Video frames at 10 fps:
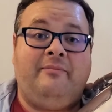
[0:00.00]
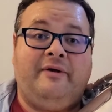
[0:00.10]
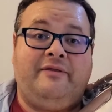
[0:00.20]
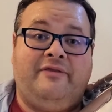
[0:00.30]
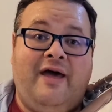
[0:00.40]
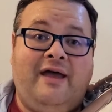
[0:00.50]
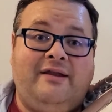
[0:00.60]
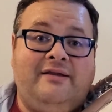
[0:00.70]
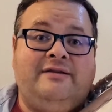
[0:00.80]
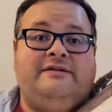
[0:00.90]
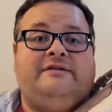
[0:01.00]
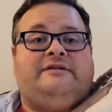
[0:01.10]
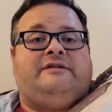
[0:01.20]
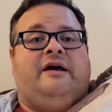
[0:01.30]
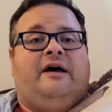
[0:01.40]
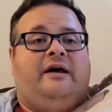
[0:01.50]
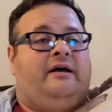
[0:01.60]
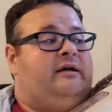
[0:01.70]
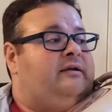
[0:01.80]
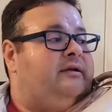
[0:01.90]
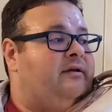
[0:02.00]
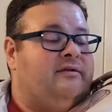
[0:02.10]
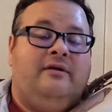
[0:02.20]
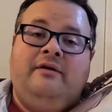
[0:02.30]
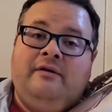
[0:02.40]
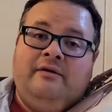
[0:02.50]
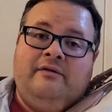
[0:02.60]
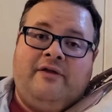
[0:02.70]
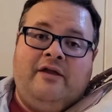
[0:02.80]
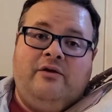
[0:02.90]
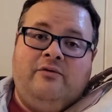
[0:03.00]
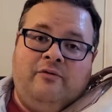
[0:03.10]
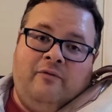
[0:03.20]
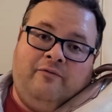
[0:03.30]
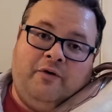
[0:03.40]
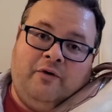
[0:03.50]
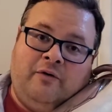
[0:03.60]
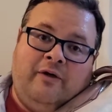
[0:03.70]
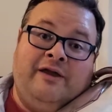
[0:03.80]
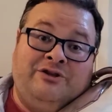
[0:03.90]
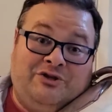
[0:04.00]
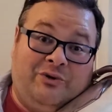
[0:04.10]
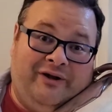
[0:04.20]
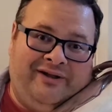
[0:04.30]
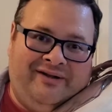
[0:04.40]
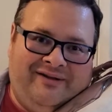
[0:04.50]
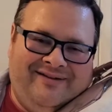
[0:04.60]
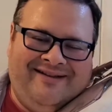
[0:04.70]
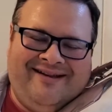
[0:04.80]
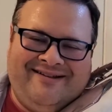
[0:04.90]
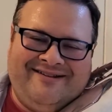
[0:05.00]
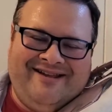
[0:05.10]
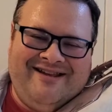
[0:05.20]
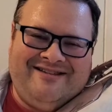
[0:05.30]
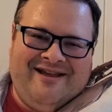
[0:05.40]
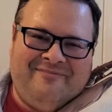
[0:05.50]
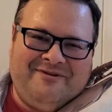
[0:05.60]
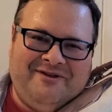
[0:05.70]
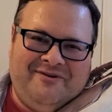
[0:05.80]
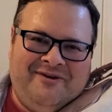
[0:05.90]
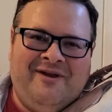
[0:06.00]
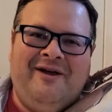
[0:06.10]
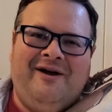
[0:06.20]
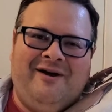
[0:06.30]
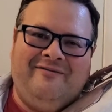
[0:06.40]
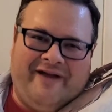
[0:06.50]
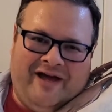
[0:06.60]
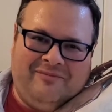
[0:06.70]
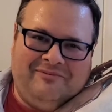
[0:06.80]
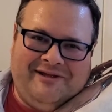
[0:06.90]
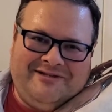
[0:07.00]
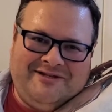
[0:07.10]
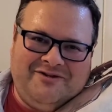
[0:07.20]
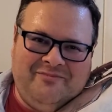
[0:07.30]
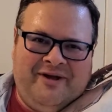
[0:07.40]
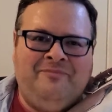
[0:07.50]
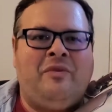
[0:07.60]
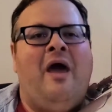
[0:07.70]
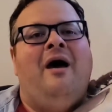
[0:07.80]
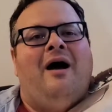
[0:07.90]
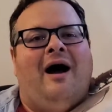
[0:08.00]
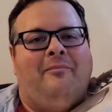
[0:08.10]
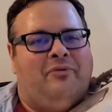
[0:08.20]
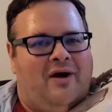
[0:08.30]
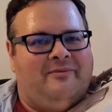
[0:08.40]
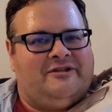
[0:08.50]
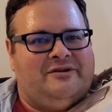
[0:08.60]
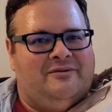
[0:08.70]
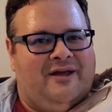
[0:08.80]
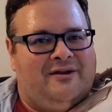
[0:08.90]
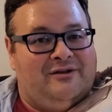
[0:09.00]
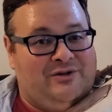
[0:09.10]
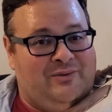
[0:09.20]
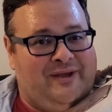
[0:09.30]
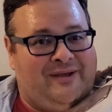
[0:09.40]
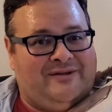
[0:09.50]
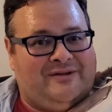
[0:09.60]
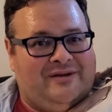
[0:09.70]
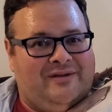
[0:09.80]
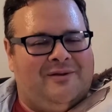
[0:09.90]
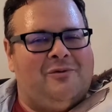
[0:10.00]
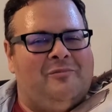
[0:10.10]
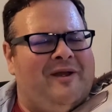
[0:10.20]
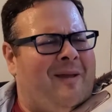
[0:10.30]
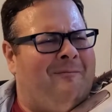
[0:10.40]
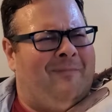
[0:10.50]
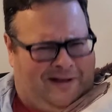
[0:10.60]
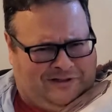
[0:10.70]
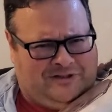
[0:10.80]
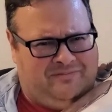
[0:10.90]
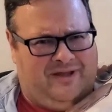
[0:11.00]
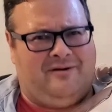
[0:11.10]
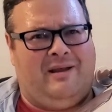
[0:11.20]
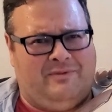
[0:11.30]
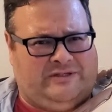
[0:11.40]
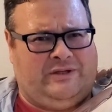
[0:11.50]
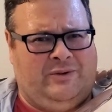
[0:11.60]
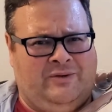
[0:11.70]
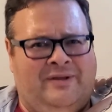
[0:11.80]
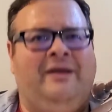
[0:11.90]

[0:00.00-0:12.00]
but that is. Uh, thank you for enduring uh, today's episode of Adam Plays the Tuba. I promise you that in two weeks there will be a much better episode